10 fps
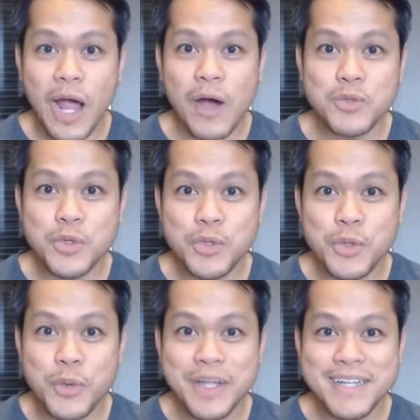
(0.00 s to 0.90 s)
How do you
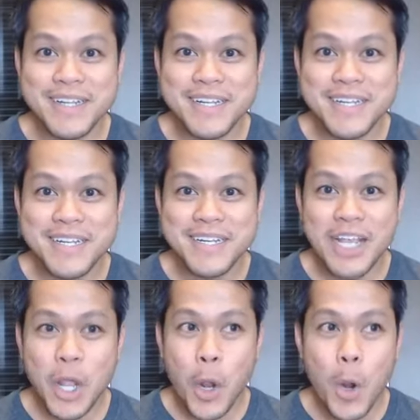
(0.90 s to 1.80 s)
do it?
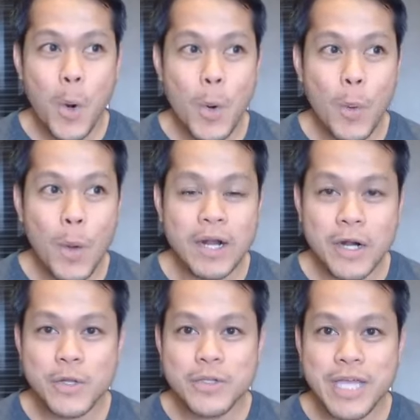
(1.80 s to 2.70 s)
What
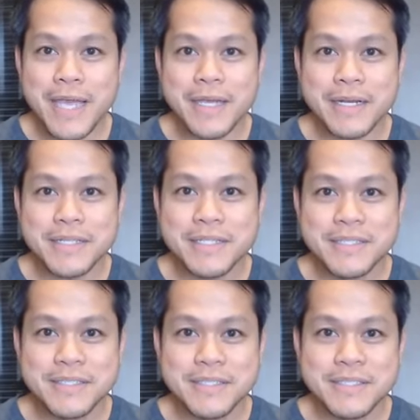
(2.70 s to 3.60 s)
are your diet?
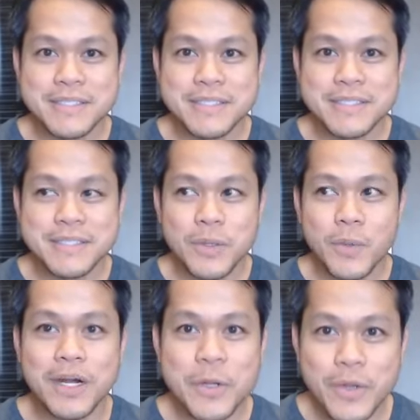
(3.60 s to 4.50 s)

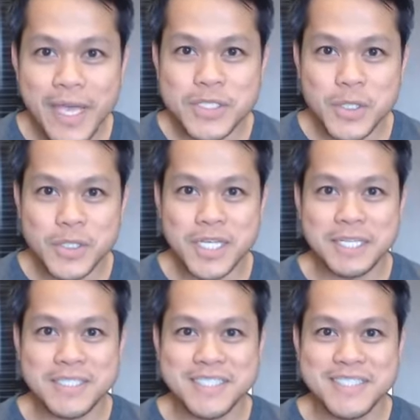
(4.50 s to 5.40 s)
What are your
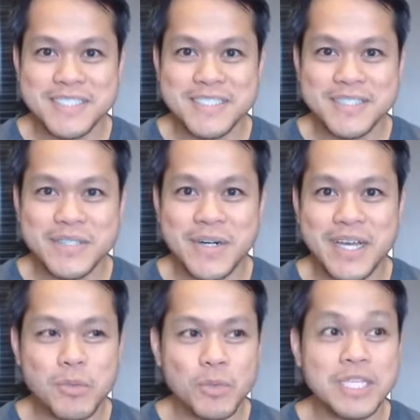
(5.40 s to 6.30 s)
exercise,
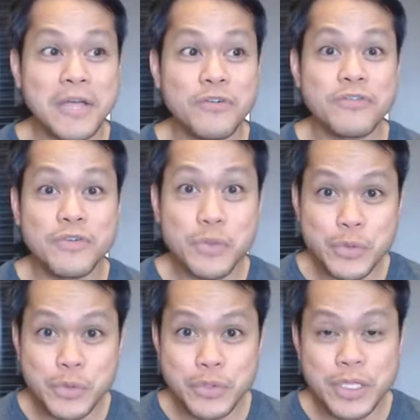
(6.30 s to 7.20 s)
right? What kind of
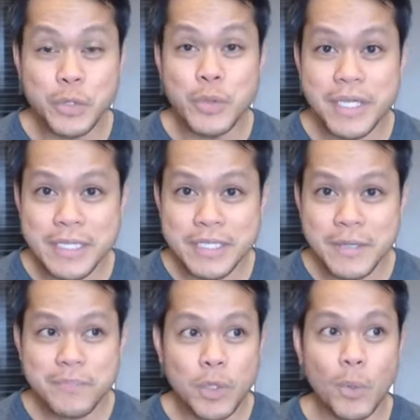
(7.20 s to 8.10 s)
food you eat?
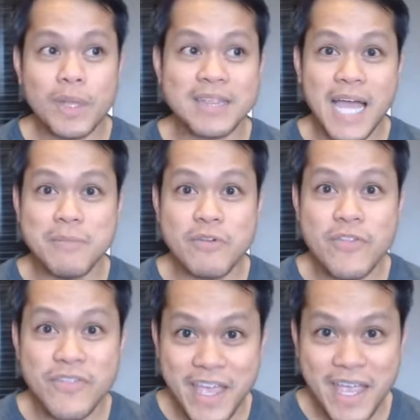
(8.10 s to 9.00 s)
What time of
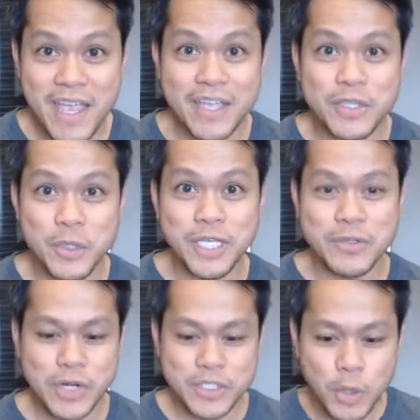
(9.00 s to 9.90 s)
the day you
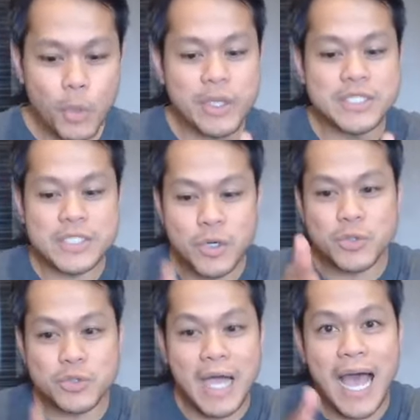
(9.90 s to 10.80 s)
eat, right? So always
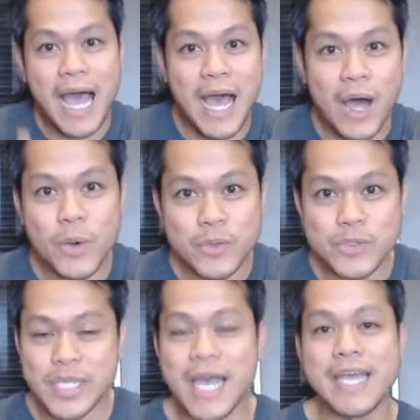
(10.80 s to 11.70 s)
go to the how
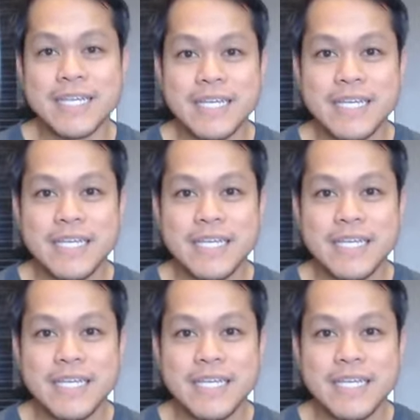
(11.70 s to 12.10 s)
side,